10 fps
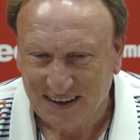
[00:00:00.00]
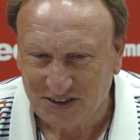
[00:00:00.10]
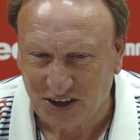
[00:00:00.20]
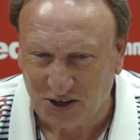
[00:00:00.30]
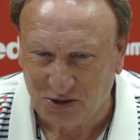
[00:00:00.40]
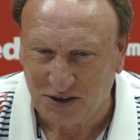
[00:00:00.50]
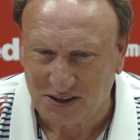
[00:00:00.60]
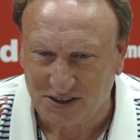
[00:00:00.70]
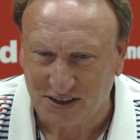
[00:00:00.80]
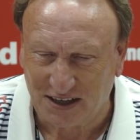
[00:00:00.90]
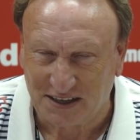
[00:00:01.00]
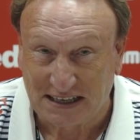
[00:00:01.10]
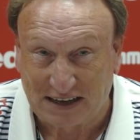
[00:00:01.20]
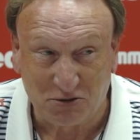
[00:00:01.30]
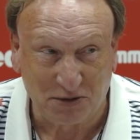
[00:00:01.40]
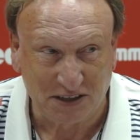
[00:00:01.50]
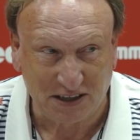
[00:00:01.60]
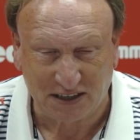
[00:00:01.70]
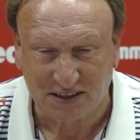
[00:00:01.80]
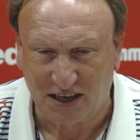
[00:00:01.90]
So it's. Uh, I think everybody's
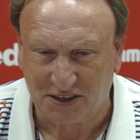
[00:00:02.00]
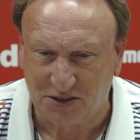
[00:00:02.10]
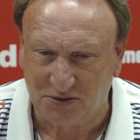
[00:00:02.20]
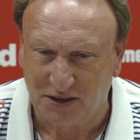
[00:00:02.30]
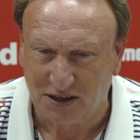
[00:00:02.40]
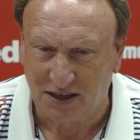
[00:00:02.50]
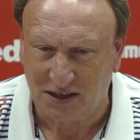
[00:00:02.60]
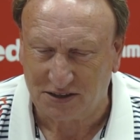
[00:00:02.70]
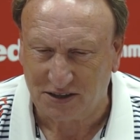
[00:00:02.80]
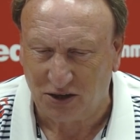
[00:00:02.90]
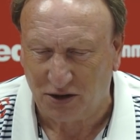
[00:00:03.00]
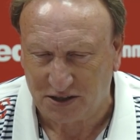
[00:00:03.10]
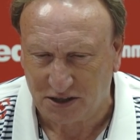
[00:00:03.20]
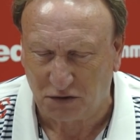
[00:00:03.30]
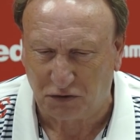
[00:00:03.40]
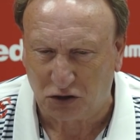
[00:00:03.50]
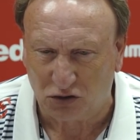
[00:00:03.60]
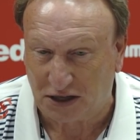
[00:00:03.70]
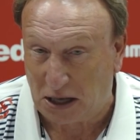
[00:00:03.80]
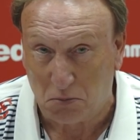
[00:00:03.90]
excited. Really, it's you know, it's a
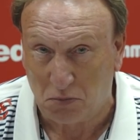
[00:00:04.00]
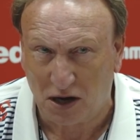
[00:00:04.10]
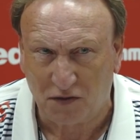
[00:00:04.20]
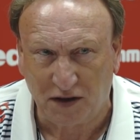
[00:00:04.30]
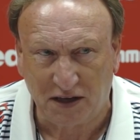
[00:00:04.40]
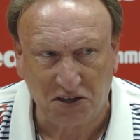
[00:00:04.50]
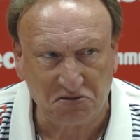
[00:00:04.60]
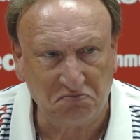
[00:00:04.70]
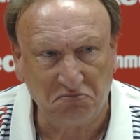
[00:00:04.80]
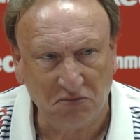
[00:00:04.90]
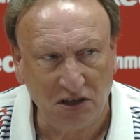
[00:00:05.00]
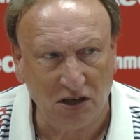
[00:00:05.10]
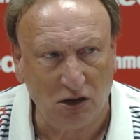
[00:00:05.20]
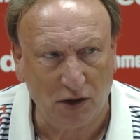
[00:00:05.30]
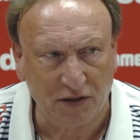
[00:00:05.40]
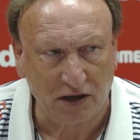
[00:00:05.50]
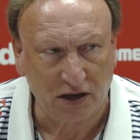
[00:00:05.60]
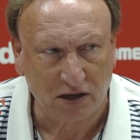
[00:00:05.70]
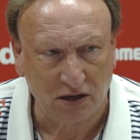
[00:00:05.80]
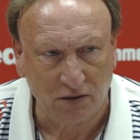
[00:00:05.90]
difficult game, but I think it's. You know, I
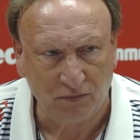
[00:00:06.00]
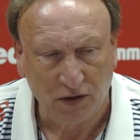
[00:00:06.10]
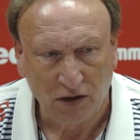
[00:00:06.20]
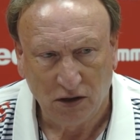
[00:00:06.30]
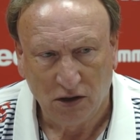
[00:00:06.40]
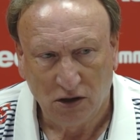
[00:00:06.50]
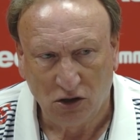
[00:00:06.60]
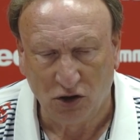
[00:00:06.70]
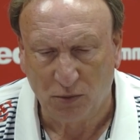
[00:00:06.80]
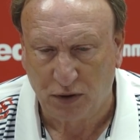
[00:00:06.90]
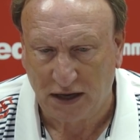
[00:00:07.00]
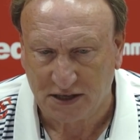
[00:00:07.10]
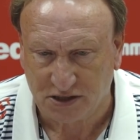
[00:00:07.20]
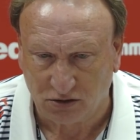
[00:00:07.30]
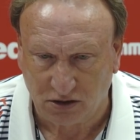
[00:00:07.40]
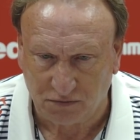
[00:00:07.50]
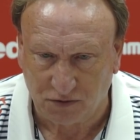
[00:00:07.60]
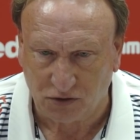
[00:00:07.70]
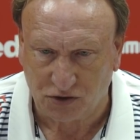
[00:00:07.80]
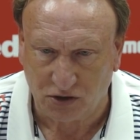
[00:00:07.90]
think um, all the players are looking
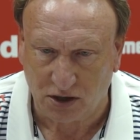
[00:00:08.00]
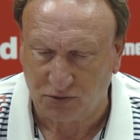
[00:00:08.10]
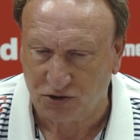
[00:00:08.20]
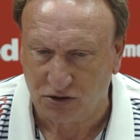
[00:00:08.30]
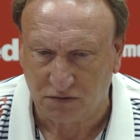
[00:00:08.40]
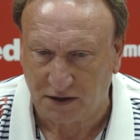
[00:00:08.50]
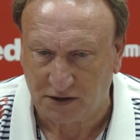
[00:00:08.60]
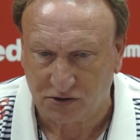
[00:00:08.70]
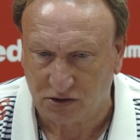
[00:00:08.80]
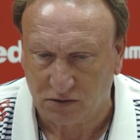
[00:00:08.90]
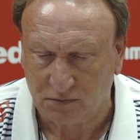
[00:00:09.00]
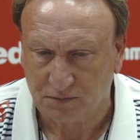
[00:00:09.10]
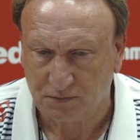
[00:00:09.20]
forward to it, and I'm sure the fans are.